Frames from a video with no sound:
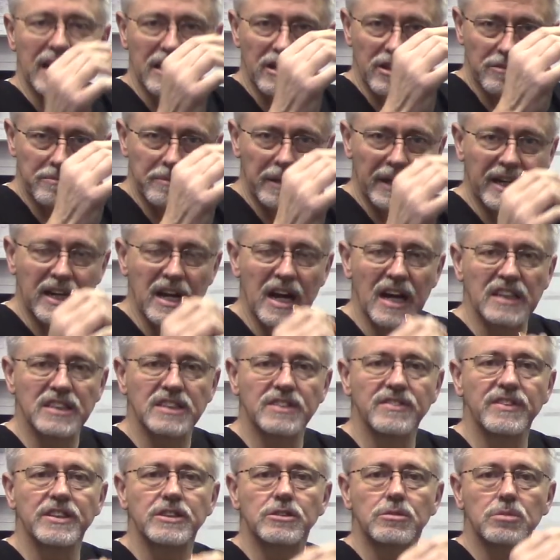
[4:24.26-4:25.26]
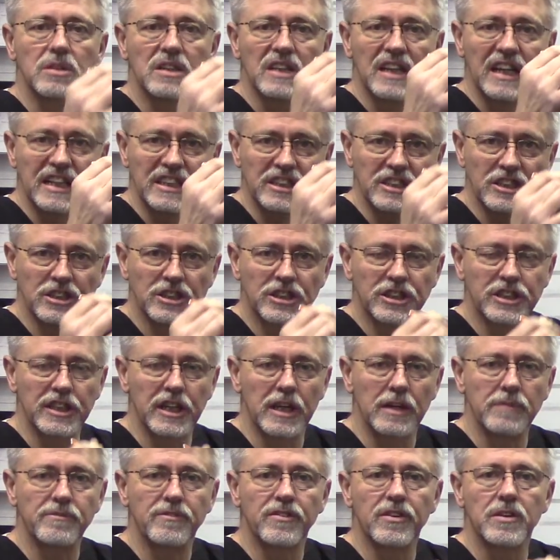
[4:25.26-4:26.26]
Because of its
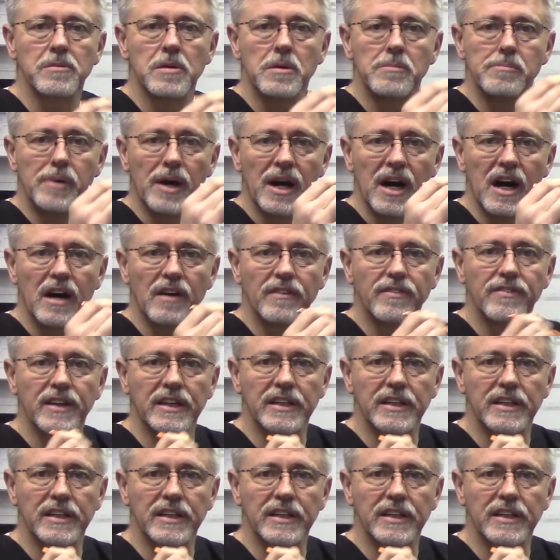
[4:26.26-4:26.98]
relationship from above